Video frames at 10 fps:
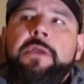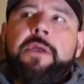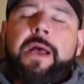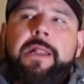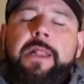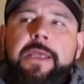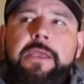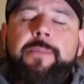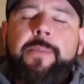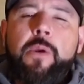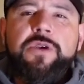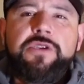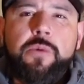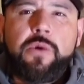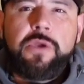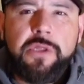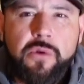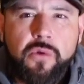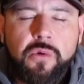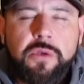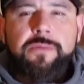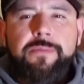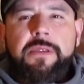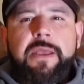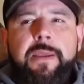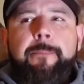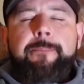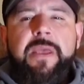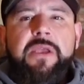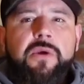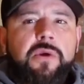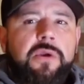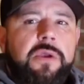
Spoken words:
I like them. I wish they were a little like bigger